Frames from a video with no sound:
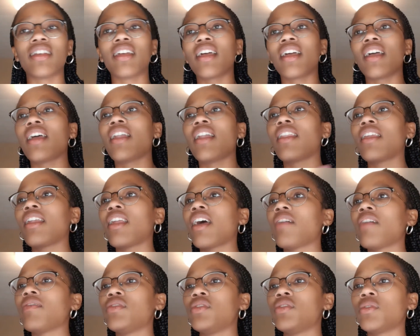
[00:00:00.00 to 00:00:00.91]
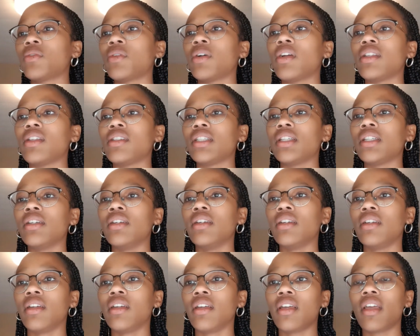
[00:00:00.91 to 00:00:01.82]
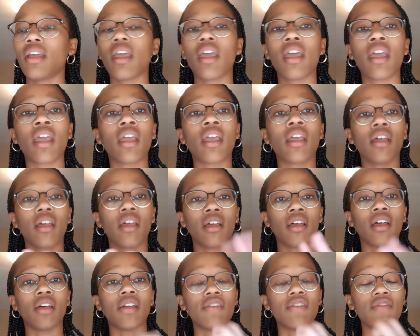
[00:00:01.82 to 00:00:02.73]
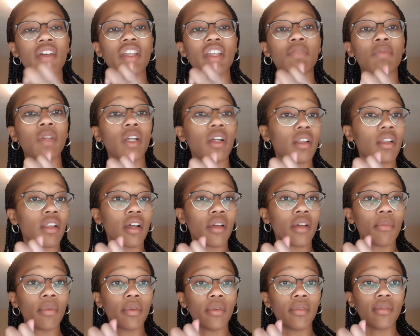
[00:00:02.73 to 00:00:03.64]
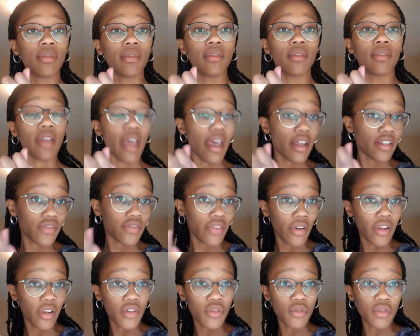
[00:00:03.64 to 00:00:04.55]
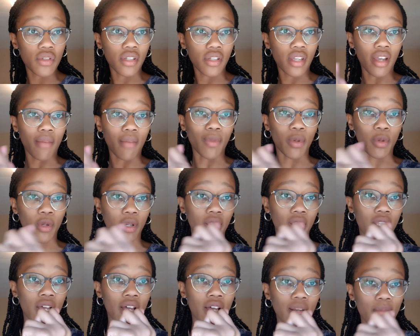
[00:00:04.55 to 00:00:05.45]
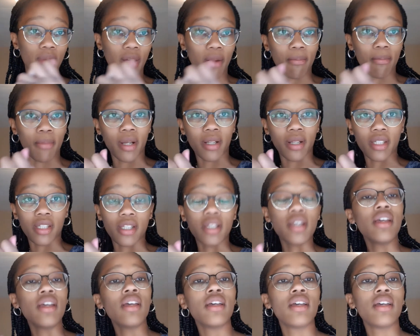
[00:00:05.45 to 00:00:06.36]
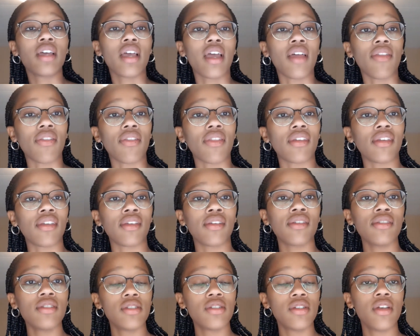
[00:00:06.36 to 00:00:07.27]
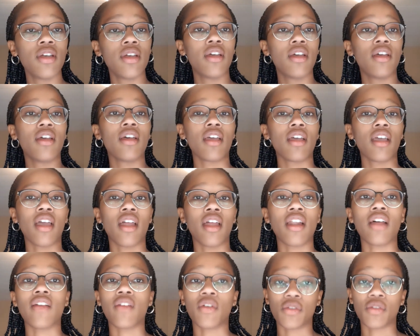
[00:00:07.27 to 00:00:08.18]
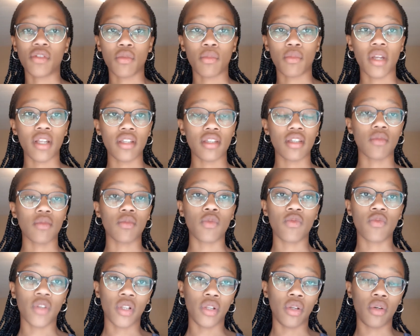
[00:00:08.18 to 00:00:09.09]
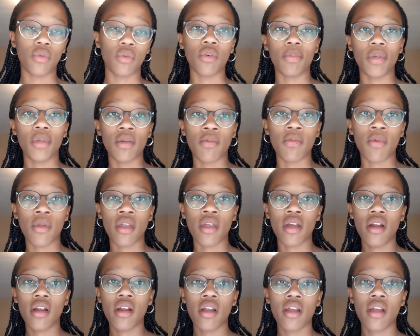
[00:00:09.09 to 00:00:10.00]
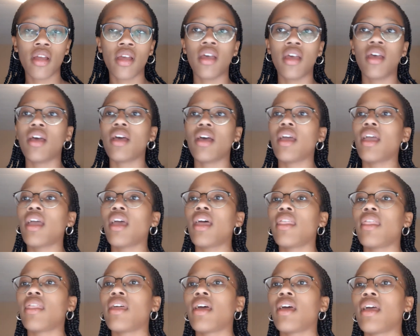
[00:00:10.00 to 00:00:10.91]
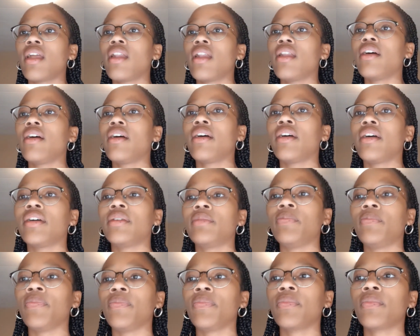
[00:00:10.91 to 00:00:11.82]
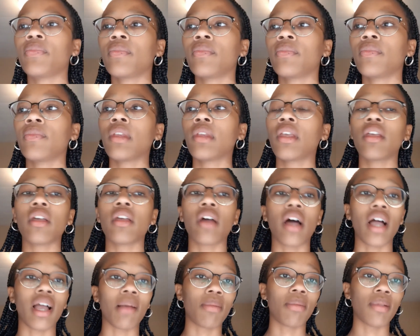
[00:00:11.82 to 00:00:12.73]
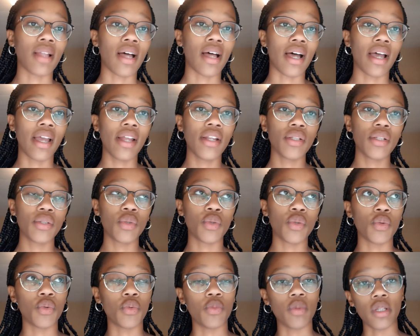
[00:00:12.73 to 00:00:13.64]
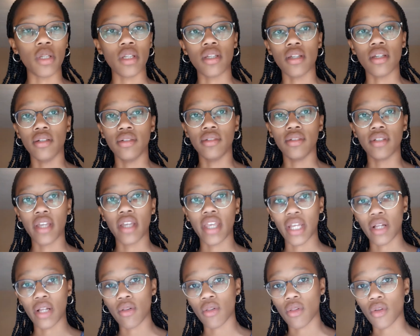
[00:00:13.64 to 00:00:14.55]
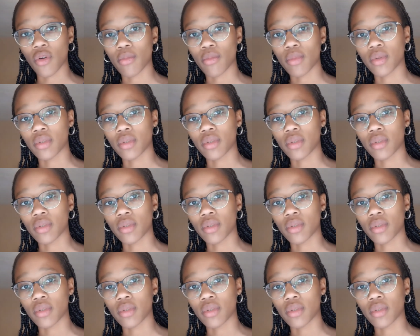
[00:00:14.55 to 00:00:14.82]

and then I've joined a investment club. And it's very interesting. I'm learning a lot about money and things. And I've also met some really cool people there. And then I applied to be a global